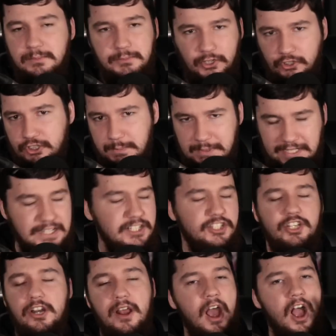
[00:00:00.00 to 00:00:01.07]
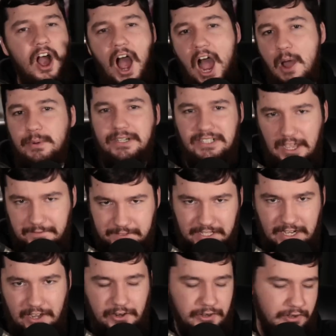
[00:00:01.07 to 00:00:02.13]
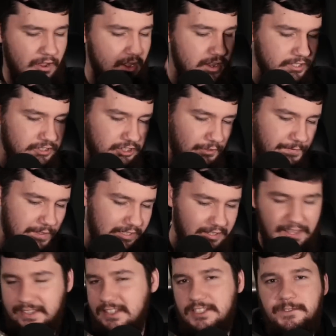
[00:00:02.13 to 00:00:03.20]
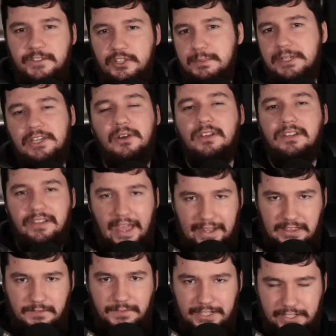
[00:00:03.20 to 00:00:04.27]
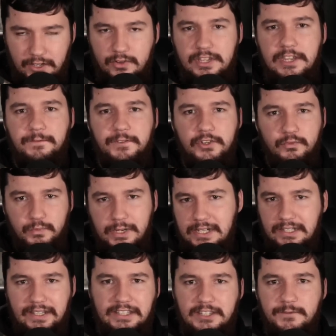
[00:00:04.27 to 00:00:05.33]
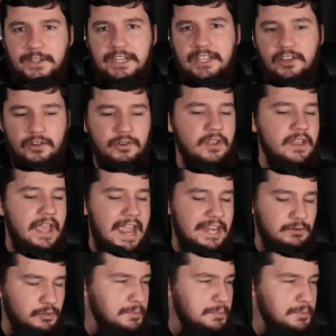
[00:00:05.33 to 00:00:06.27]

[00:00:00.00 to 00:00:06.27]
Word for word: some documentation? I would love to know. So if you like this video, I'm gonna go and like the video. If you really like the video and you